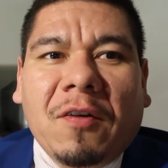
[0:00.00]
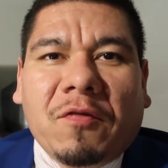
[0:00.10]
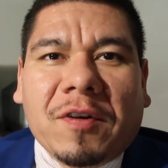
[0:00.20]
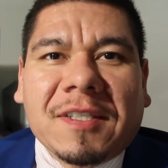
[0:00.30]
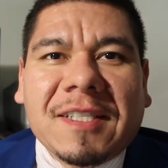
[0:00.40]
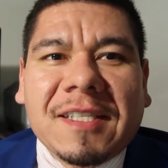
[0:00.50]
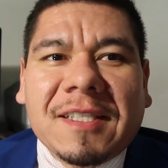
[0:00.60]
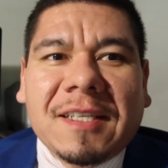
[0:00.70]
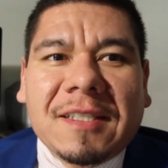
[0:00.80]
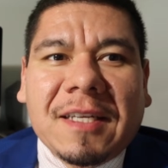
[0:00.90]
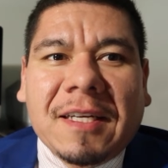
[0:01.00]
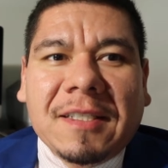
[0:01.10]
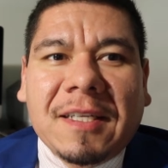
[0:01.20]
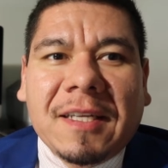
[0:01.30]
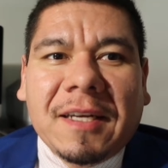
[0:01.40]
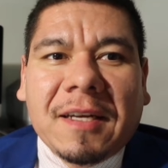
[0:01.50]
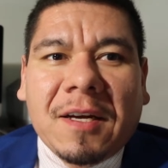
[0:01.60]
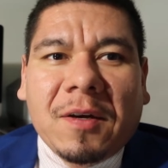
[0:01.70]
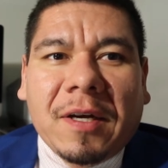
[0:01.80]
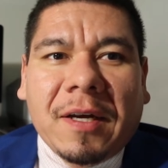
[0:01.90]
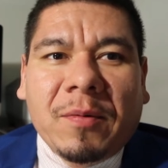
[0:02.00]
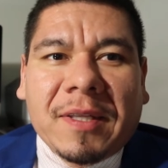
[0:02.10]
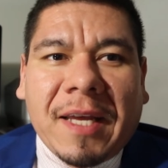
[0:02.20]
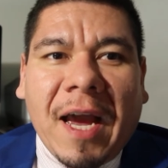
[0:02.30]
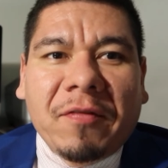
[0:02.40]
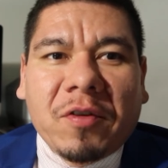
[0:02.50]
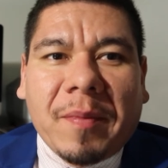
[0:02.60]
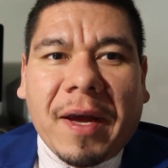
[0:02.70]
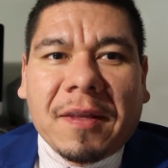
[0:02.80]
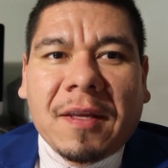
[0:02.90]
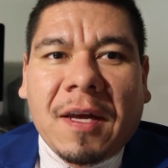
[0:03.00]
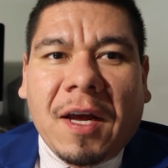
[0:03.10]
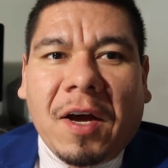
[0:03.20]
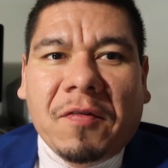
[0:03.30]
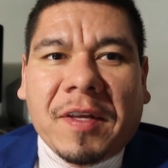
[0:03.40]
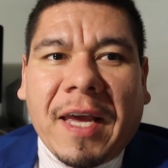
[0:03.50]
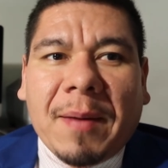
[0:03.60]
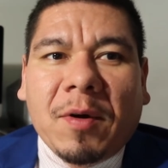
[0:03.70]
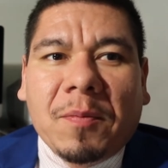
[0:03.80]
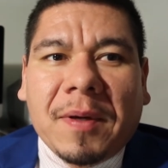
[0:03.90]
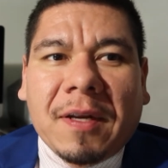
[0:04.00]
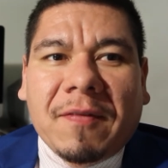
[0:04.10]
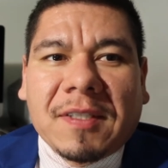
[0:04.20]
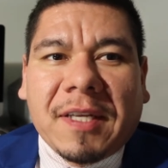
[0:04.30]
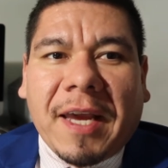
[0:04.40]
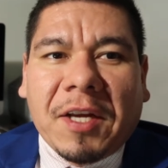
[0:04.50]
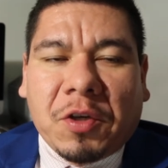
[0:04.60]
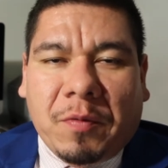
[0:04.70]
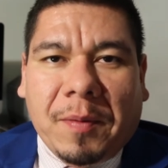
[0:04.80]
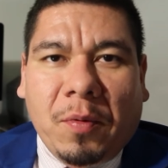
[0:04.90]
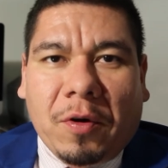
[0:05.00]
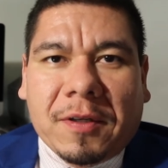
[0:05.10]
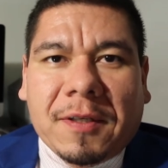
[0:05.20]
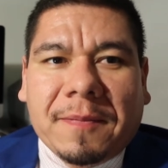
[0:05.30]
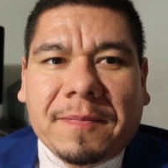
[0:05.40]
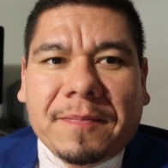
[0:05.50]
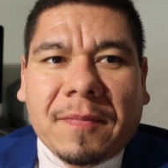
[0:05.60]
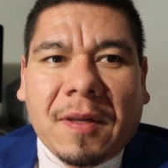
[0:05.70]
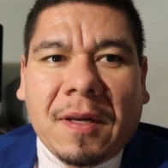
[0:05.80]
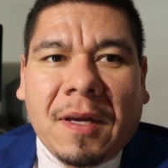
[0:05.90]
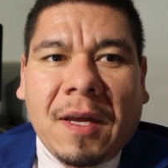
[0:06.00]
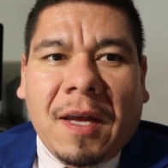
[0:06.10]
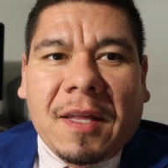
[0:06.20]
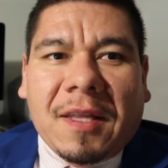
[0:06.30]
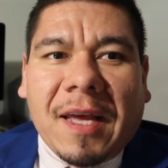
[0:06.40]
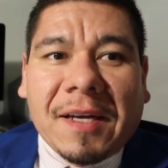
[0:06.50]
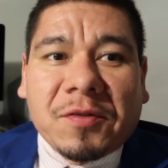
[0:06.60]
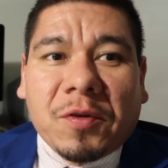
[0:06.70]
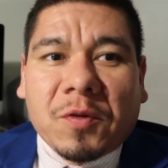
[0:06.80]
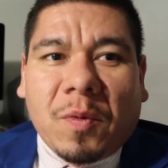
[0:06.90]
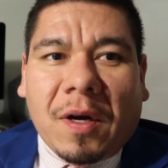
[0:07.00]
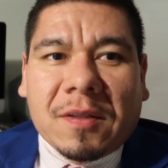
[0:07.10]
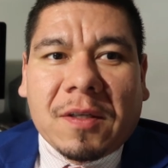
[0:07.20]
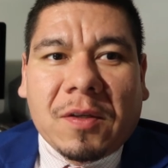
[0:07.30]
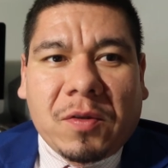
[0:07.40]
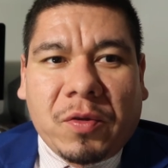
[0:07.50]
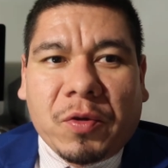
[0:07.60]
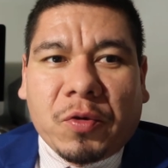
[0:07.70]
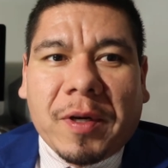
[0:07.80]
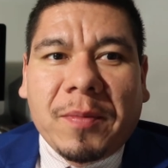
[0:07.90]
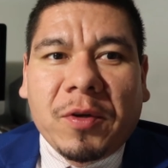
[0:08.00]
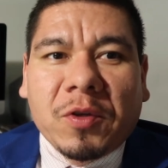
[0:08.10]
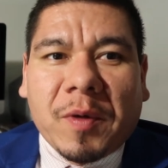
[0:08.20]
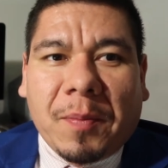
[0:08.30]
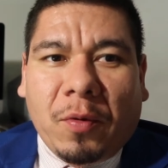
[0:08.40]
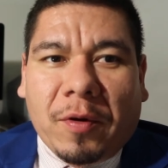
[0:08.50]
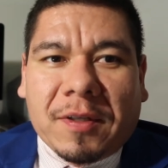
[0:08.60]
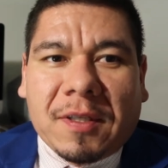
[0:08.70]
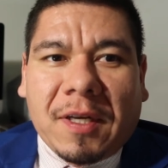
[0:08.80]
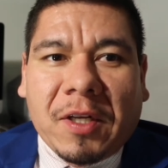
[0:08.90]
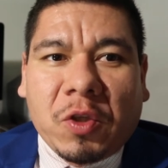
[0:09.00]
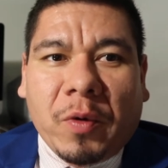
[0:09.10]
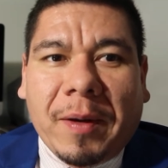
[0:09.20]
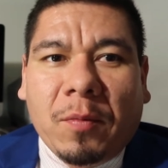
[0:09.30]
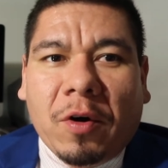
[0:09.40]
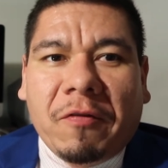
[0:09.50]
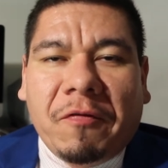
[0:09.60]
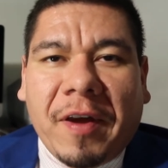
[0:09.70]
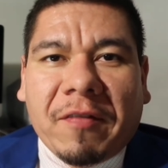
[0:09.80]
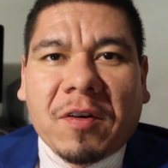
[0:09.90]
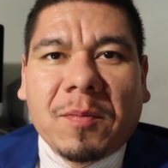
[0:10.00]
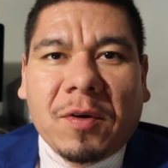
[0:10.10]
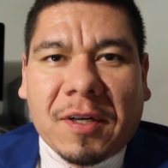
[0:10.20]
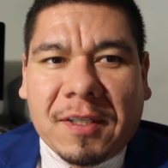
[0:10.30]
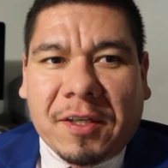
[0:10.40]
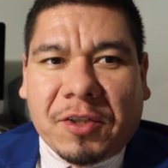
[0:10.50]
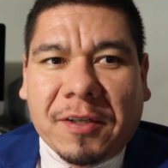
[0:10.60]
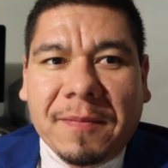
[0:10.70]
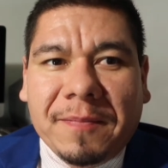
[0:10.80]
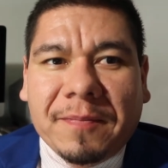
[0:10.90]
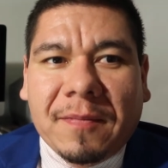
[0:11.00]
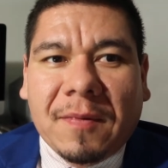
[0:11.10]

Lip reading: for assistance in dealing with the aftermath of the MLB investigation report. The Astros want to trim news reports into a more favorable condition,